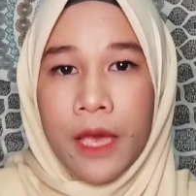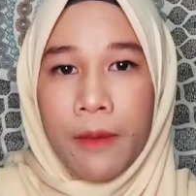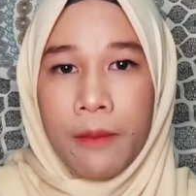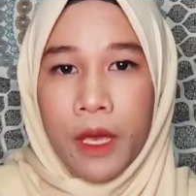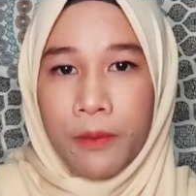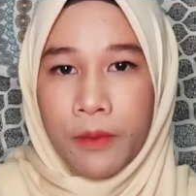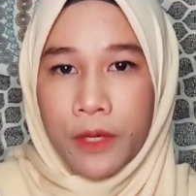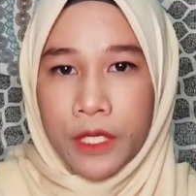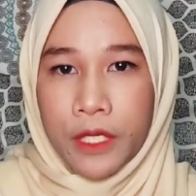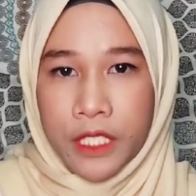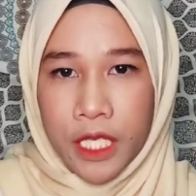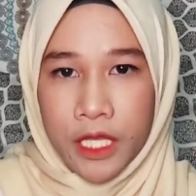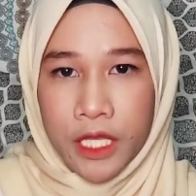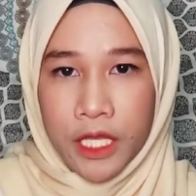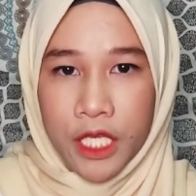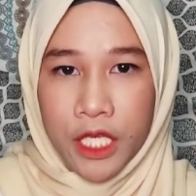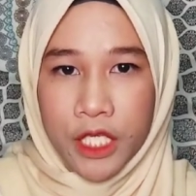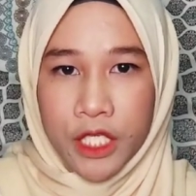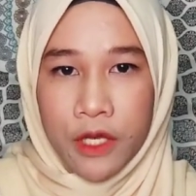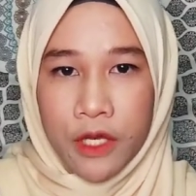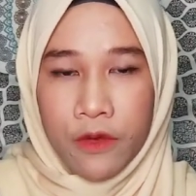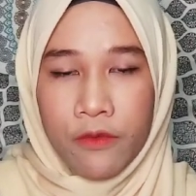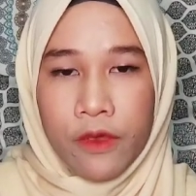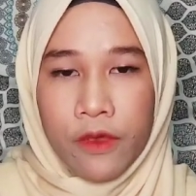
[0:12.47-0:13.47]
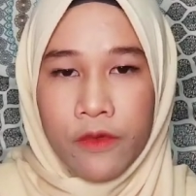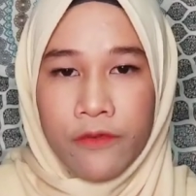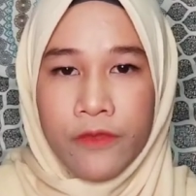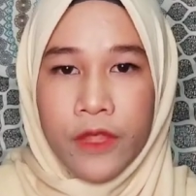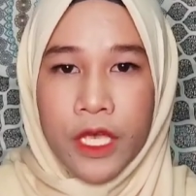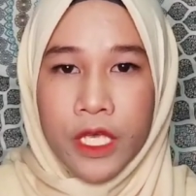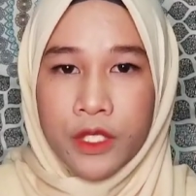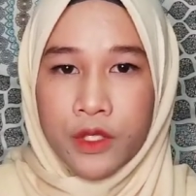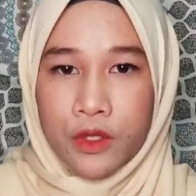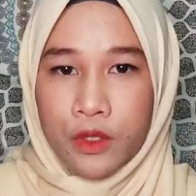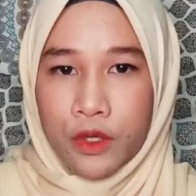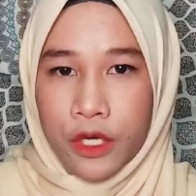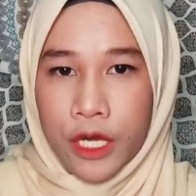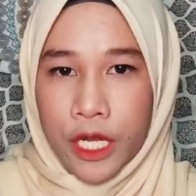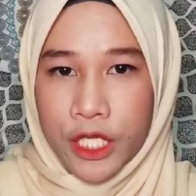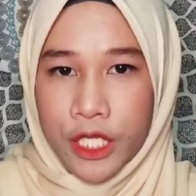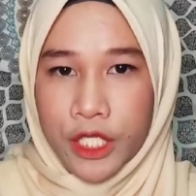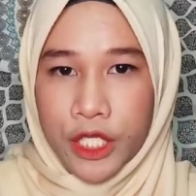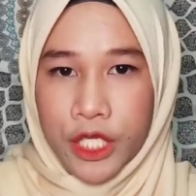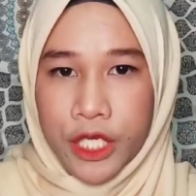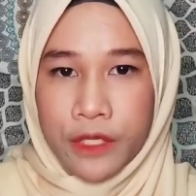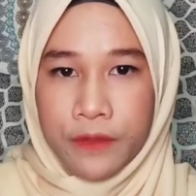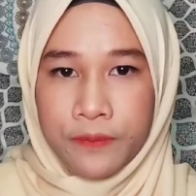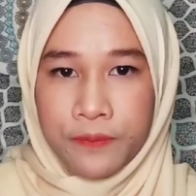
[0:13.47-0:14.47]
my presentation with the introduction.